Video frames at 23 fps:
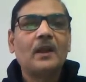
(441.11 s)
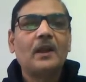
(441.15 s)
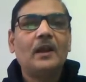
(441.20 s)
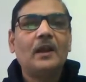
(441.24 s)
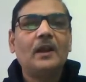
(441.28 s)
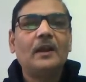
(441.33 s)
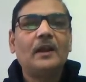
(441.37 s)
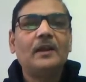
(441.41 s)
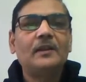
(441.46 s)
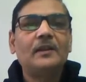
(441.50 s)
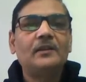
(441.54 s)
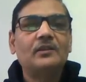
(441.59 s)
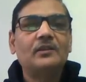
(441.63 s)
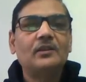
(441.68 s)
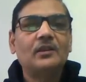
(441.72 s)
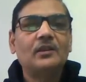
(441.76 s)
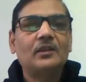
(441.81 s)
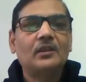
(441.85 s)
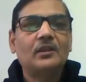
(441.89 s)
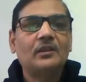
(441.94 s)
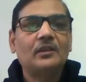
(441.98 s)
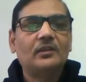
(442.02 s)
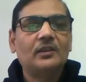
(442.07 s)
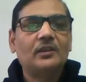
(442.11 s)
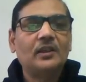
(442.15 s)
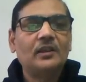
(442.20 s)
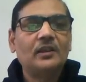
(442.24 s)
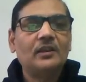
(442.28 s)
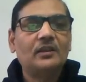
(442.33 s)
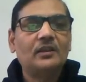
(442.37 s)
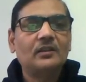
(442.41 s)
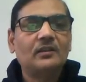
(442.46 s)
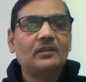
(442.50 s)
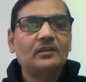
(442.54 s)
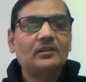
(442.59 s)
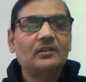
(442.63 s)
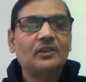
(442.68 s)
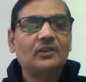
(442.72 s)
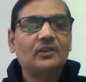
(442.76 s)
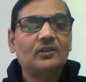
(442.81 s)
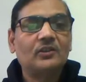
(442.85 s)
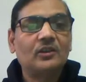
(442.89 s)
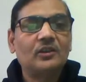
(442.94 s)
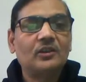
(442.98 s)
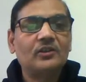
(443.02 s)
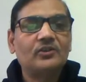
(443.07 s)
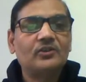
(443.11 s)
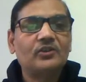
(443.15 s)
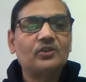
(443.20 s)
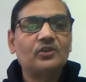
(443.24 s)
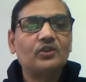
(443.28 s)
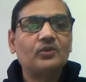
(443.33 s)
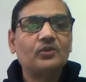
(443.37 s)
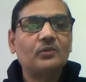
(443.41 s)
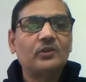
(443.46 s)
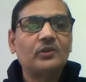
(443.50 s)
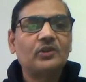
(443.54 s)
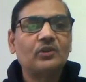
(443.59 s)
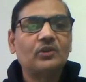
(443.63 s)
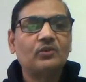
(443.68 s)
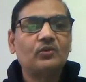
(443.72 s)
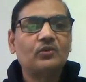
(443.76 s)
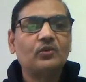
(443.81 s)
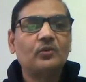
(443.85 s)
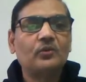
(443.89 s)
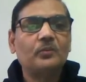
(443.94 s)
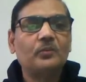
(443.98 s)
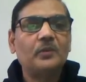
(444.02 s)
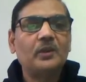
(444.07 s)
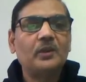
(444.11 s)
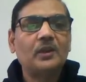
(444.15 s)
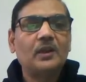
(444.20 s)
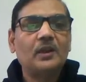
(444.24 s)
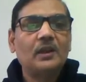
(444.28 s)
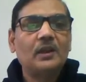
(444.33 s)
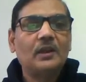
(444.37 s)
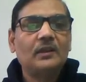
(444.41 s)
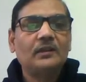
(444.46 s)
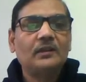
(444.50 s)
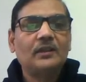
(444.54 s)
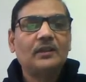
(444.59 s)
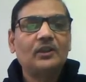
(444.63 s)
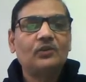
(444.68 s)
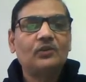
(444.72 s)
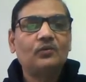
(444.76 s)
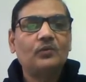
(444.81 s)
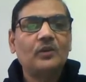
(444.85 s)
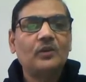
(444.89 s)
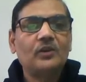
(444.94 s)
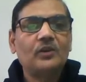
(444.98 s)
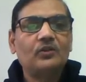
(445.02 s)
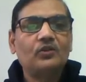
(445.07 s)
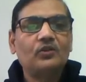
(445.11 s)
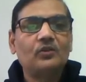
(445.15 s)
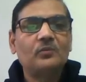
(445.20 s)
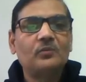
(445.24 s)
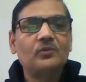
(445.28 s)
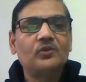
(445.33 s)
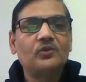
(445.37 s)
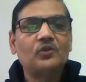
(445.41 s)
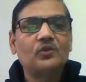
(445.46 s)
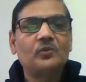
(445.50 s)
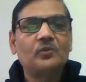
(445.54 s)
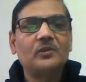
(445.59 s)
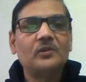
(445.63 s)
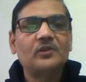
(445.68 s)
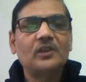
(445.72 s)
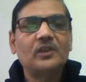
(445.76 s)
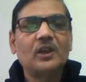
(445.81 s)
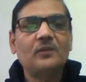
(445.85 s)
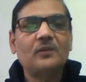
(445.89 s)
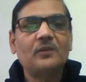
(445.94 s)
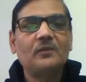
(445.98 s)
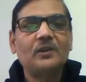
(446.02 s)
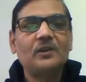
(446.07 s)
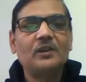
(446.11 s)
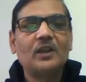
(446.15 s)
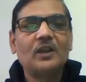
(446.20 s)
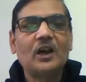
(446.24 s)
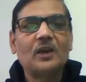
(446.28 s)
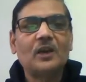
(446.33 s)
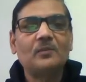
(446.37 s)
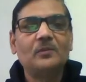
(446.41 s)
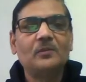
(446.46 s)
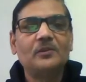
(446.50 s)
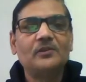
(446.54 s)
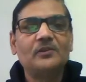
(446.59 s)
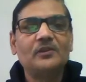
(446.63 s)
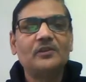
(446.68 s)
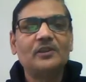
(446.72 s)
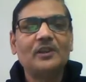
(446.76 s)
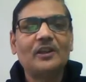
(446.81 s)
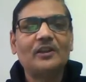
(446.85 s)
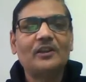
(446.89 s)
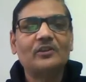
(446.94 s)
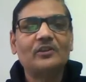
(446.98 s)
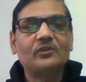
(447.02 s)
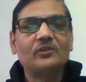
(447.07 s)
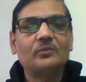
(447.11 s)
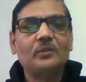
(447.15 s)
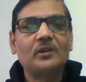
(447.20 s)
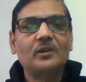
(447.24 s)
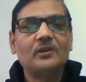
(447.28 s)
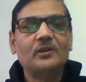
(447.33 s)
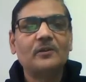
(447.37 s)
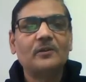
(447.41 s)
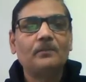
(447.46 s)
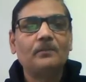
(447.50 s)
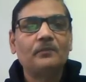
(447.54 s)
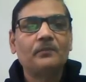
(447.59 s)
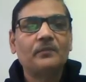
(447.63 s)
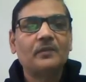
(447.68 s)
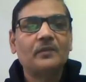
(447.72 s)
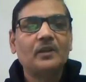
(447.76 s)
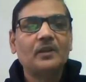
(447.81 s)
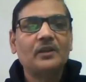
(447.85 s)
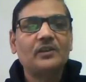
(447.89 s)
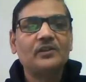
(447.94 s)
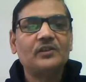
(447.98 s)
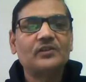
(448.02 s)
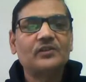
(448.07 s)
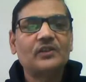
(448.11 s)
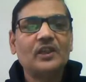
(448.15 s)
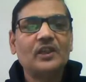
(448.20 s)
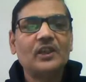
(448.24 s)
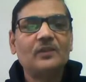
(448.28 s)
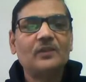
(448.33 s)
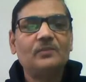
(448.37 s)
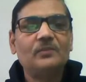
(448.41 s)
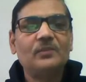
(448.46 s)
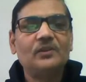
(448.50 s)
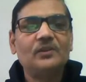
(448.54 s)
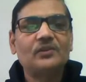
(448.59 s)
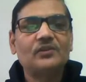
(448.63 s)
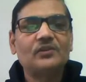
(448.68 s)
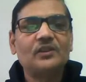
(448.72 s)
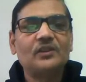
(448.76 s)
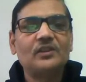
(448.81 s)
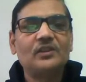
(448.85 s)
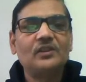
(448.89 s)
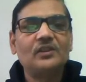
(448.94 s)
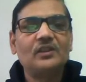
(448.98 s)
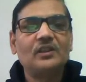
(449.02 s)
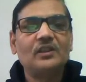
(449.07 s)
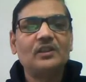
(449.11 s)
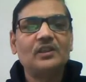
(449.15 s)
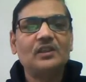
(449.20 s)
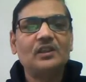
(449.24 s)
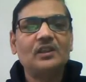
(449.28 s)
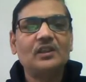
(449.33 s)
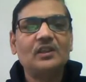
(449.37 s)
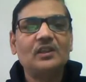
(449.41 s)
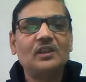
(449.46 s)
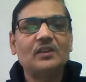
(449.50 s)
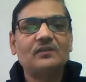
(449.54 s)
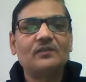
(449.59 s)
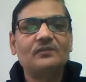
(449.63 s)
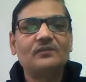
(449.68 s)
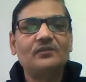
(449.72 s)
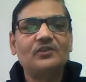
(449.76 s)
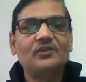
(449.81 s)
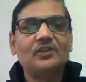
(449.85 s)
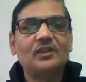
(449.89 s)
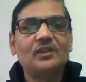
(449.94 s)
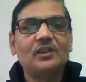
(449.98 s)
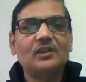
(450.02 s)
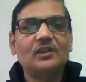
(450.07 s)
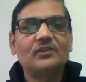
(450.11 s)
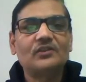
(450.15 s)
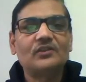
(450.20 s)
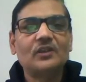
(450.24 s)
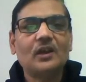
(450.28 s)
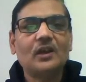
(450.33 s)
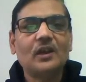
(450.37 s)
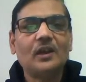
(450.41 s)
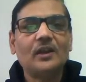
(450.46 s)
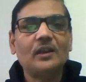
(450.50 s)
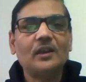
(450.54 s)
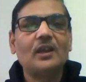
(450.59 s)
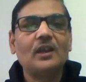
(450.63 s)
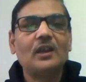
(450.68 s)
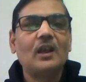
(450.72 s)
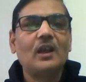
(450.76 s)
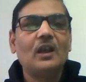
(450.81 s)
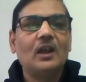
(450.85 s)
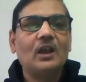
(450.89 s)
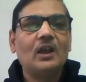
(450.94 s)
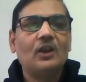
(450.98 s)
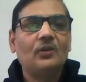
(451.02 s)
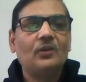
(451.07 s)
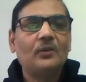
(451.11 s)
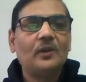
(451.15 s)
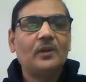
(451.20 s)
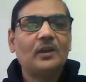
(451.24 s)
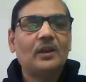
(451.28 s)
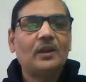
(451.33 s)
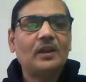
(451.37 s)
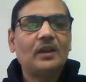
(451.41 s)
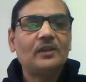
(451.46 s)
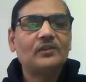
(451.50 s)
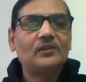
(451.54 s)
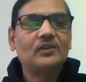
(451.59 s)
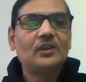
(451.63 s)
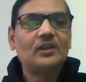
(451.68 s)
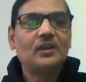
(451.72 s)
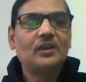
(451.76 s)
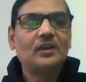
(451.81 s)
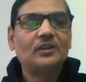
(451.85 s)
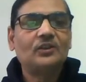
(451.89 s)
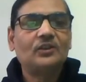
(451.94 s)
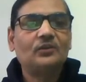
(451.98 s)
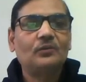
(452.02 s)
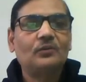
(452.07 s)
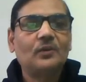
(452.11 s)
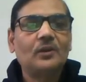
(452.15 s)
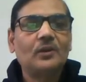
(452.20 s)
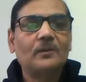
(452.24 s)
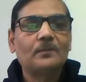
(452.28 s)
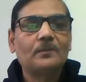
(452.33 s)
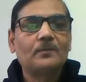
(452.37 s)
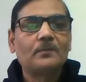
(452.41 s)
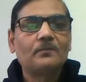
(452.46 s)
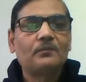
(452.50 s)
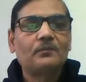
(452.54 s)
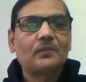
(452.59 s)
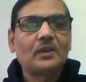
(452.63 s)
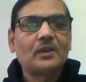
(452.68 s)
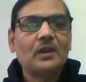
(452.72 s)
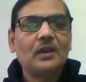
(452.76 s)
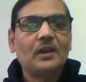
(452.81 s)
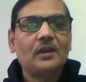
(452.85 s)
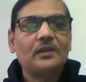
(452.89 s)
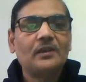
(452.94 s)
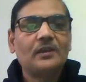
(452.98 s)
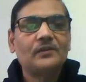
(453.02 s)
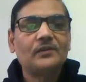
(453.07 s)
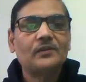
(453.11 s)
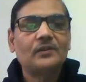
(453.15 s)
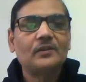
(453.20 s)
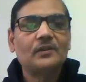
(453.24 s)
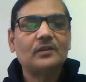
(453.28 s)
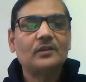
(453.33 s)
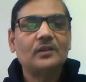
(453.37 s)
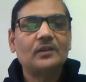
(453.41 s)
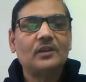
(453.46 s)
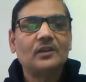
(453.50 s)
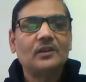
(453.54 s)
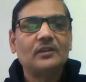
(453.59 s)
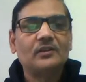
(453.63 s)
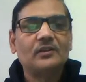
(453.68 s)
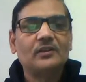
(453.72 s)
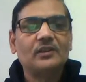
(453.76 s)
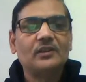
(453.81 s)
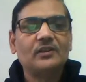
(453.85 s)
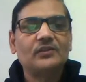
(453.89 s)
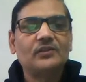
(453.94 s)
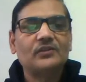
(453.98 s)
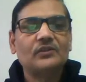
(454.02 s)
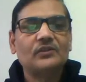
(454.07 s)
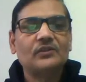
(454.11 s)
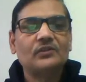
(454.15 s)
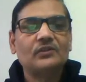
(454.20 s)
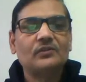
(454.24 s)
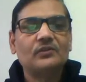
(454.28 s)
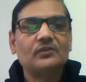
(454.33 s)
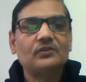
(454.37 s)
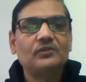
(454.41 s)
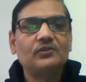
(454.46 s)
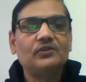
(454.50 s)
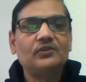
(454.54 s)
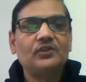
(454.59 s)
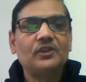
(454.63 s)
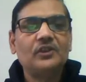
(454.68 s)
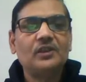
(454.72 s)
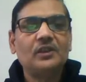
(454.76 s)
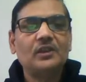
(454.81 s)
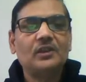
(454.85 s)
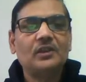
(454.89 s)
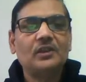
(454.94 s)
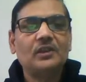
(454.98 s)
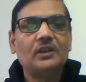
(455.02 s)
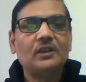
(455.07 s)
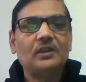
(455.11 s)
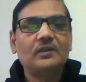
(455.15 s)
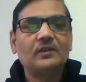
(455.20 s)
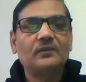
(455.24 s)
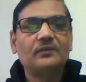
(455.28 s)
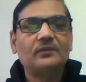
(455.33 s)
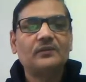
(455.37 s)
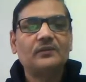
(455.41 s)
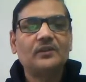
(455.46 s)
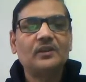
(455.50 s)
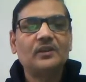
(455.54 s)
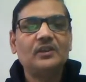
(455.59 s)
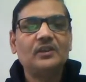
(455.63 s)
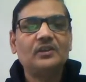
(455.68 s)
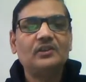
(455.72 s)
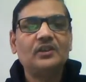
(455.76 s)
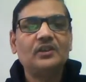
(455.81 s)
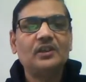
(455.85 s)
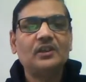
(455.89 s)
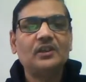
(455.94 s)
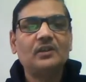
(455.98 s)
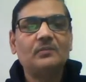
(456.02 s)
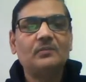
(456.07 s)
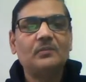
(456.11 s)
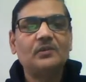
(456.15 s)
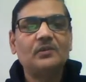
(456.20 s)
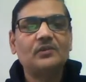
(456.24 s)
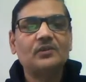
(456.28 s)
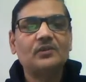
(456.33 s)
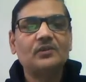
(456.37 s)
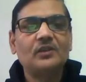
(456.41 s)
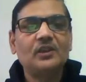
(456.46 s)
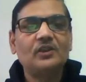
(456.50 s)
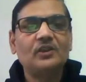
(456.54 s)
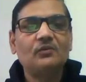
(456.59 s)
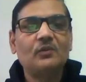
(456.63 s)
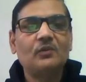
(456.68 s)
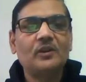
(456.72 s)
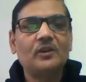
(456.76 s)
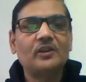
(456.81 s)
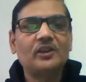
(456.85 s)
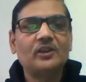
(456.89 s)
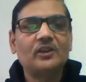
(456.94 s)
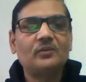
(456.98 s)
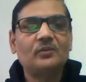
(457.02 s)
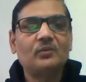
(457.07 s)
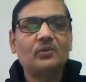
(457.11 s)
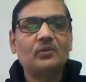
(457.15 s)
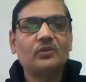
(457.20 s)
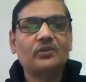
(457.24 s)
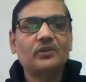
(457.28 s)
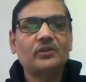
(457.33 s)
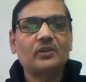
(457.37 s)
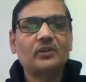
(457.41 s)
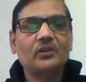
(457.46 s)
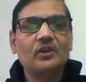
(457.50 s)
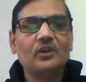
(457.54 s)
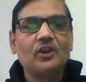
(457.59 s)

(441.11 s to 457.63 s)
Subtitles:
And then the third situation could be that one chromosome is having normal gene arrangement, that is A, B, C, D, E, F, G, H, I, whereas the other one has this G, F, E, D, means inverted portion.